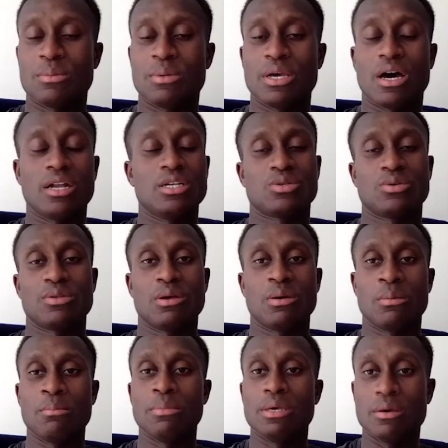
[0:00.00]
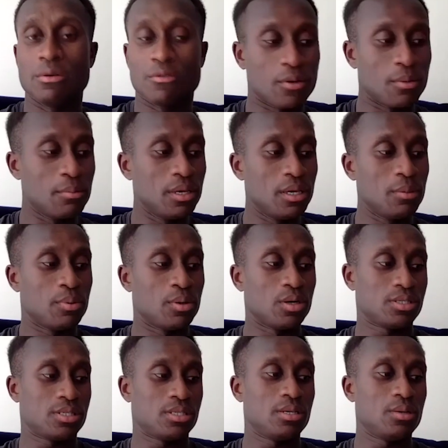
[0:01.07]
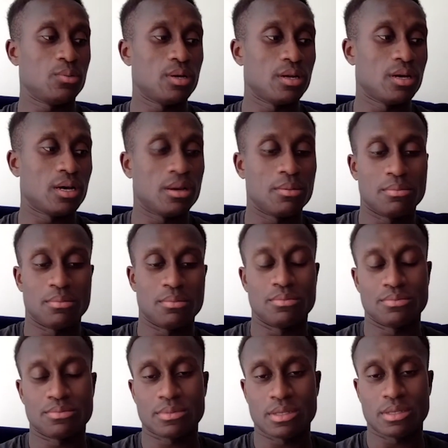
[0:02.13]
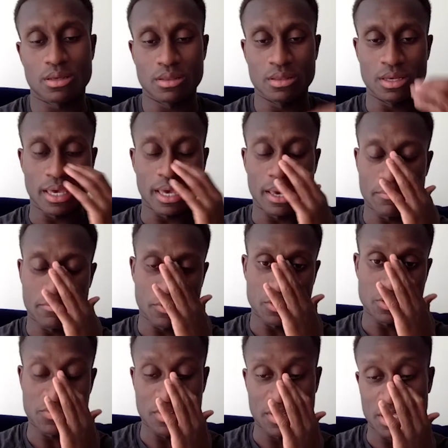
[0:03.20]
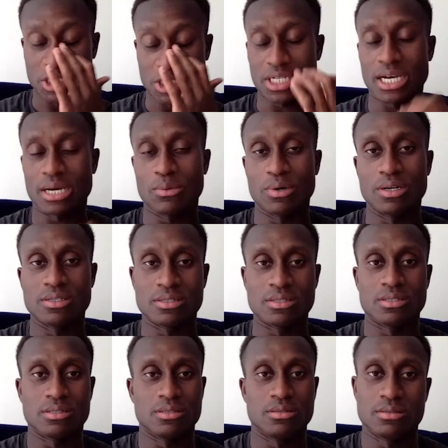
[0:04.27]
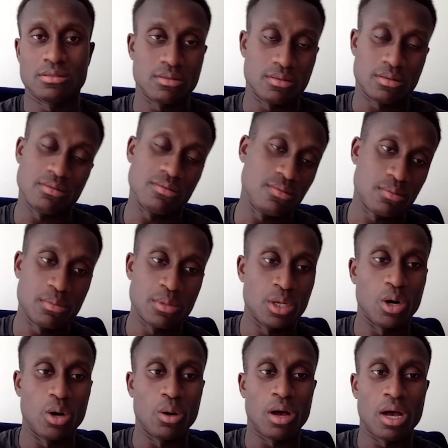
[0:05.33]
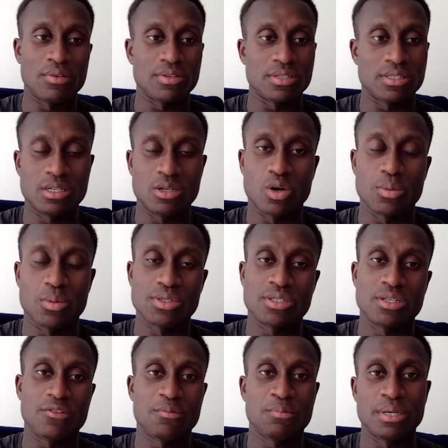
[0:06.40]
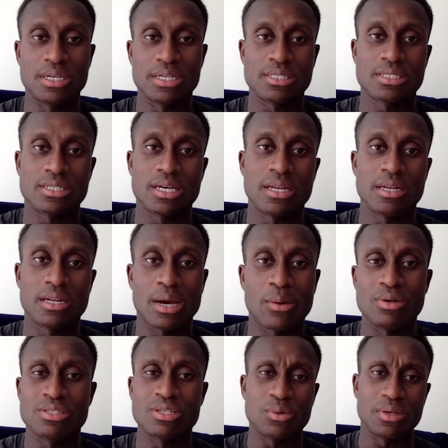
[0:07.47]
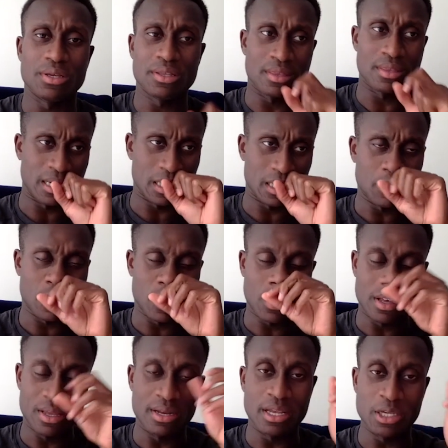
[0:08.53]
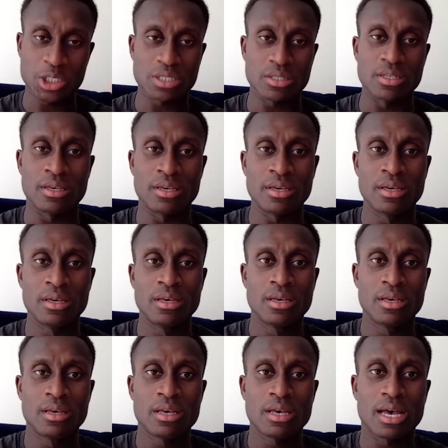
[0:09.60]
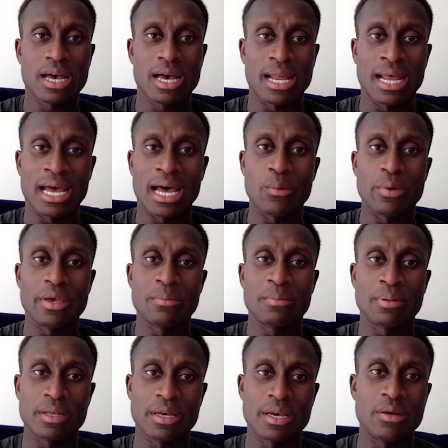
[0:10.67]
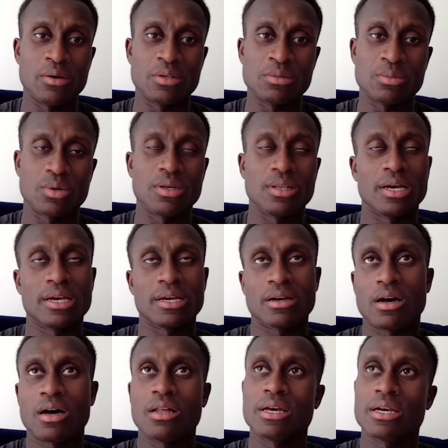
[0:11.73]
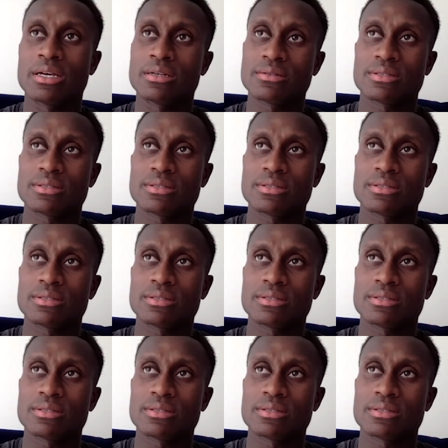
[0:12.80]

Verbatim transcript: be honest, for me personally, when the game first finished, I was, you know, obviously normal stuff, pissed, and I wasn't really thinking about initially at how we had played. It was more like, oh, like,